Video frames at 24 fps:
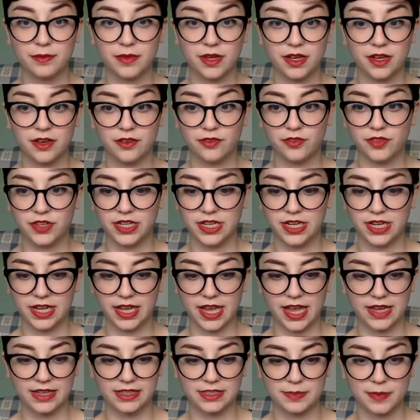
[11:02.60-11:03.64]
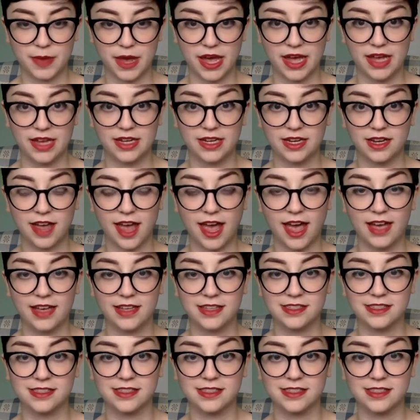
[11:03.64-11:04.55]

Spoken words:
of the Knitting Expat has